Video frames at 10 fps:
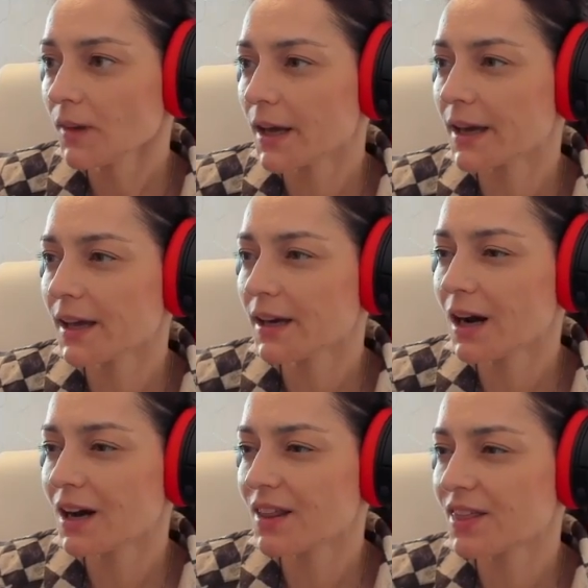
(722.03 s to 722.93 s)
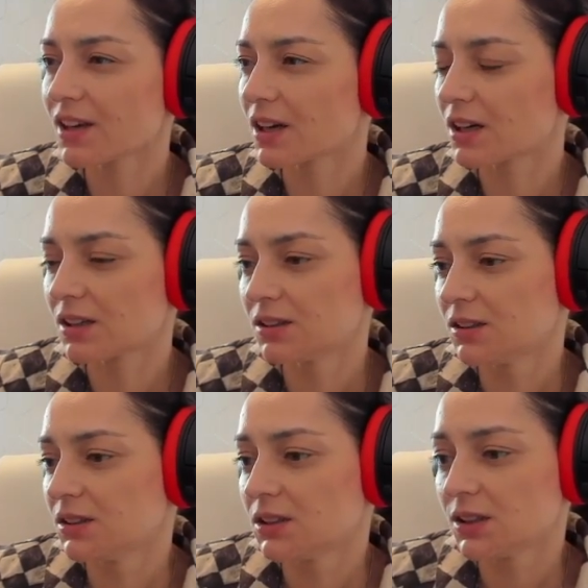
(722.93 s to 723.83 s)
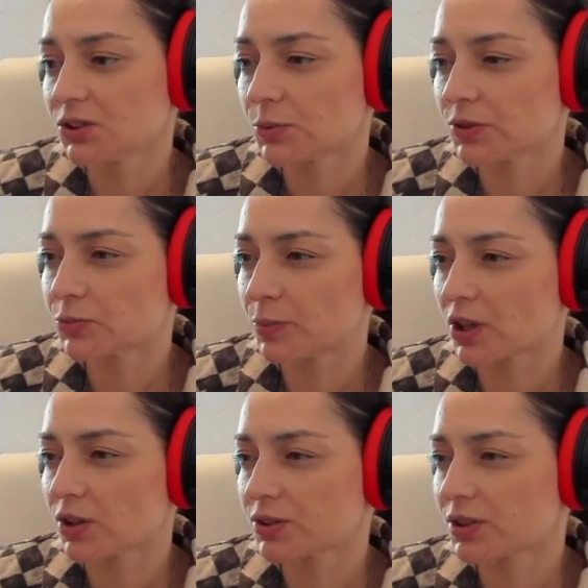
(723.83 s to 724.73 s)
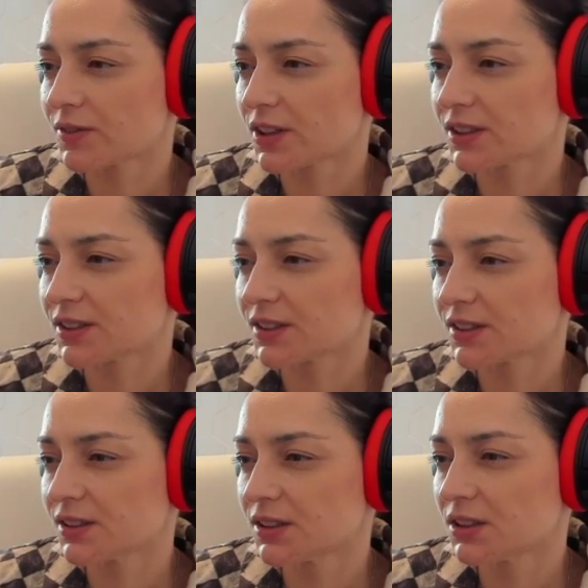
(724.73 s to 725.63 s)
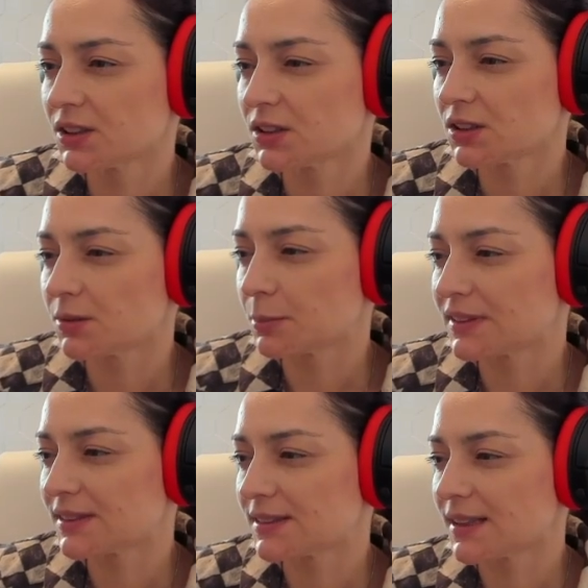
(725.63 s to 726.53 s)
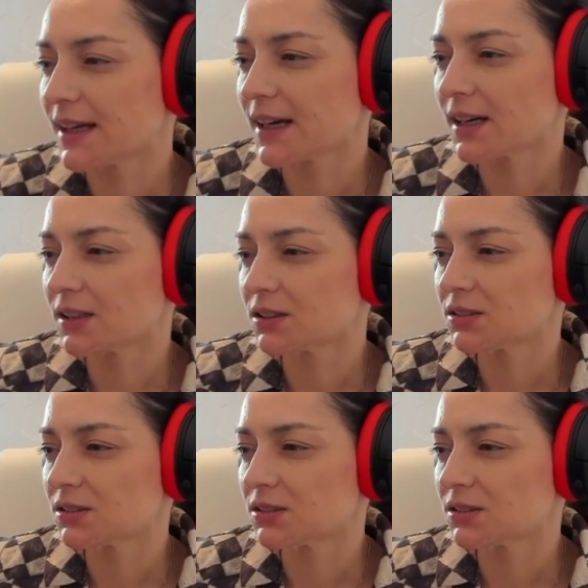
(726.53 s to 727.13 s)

again, I think it was because of this mistake,